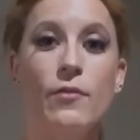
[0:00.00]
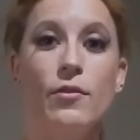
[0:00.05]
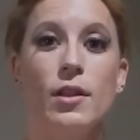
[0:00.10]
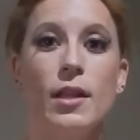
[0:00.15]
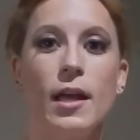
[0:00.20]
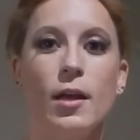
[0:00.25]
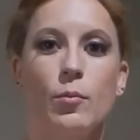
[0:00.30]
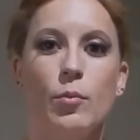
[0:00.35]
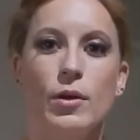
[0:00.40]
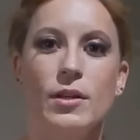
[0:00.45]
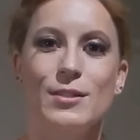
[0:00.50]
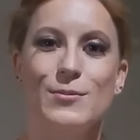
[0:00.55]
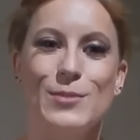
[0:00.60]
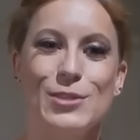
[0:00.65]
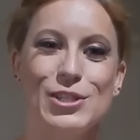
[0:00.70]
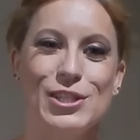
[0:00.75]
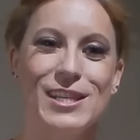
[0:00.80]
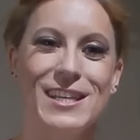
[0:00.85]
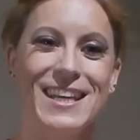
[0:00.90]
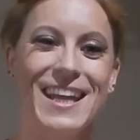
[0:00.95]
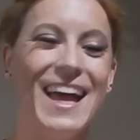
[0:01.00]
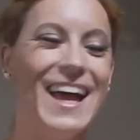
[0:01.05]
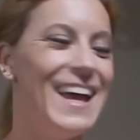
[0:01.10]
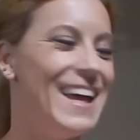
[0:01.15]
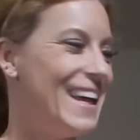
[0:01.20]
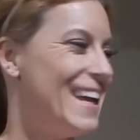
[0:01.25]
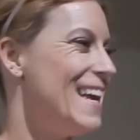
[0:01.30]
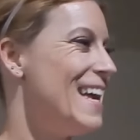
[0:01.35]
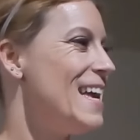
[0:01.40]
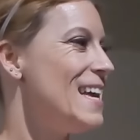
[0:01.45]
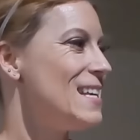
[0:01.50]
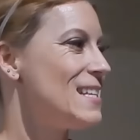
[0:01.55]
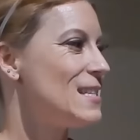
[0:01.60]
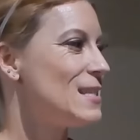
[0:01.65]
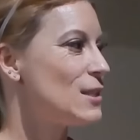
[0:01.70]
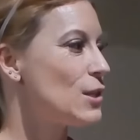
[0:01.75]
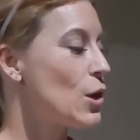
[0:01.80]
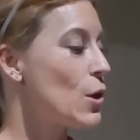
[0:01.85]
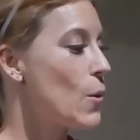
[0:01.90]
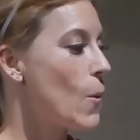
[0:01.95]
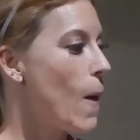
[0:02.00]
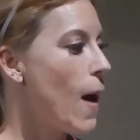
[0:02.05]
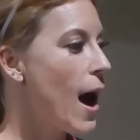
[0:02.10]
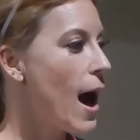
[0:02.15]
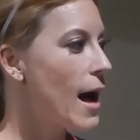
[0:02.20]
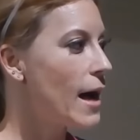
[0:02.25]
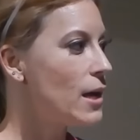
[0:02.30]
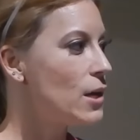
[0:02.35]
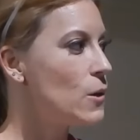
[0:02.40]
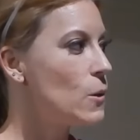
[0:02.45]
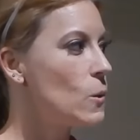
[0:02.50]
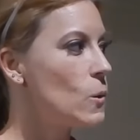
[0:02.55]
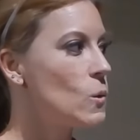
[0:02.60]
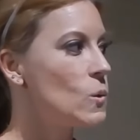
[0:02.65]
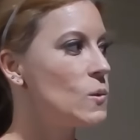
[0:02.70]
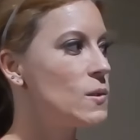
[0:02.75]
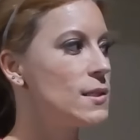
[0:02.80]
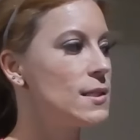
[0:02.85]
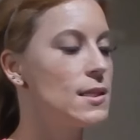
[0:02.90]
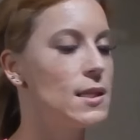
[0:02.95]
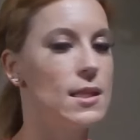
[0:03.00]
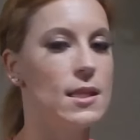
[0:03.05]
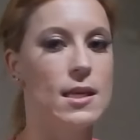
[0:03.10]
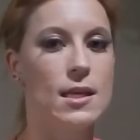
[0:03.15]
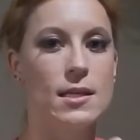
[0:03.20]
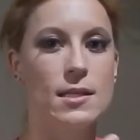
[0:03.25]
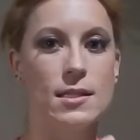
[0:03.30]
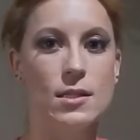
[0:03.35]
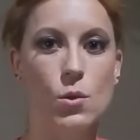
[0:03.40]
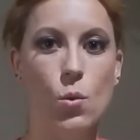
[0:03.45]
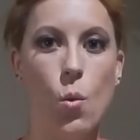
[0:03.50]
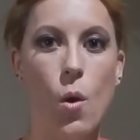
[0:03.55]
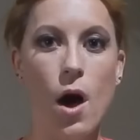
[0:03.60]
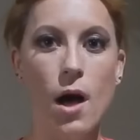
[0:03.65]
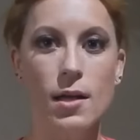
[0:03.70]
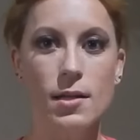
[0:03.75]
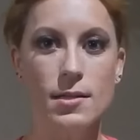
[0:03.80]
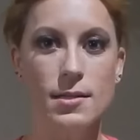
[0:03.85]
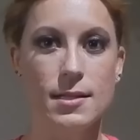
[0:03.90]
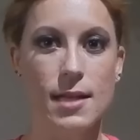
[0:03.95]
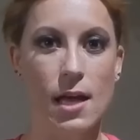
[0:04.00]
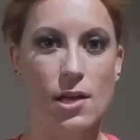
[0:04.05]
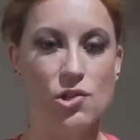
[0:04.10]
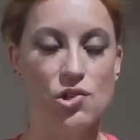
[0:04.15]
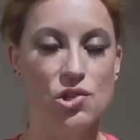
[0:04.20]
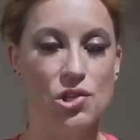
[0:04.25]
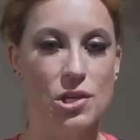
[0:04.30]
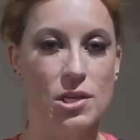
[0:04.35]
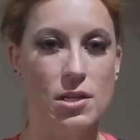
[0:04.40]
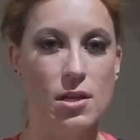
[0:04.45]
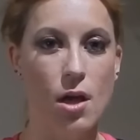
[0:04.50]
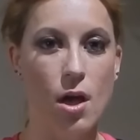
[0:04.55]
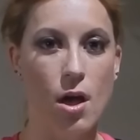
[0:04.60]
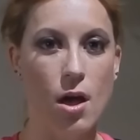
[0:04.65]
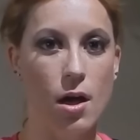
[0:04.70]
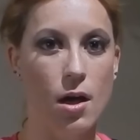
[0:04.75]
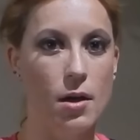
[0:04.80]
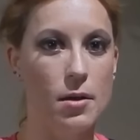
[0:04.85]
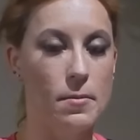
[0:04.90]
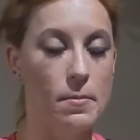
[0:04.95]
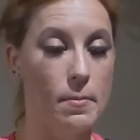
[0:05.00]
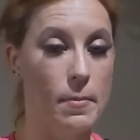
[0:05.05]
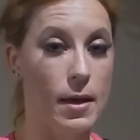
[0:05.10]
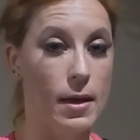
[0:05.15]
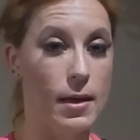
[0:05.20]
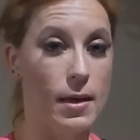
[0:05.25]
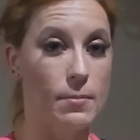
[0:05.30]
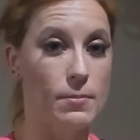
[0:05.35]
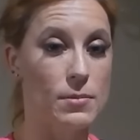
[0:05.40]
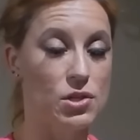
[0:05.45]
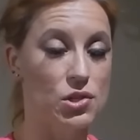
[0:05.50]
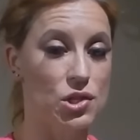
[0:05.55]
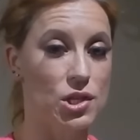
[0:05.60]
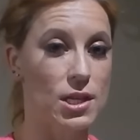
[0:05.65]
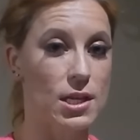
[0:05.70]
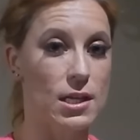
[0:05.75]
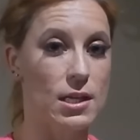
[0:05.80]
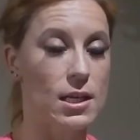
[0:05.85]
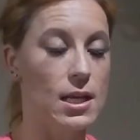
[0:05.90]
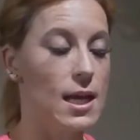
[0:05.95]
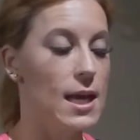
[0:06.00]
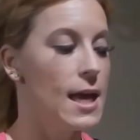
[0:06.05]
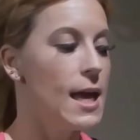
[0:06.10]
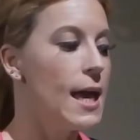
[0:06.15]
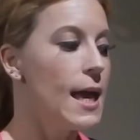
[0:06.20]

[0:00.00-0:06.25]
have a leg press machine. So I use the squat section on my machine.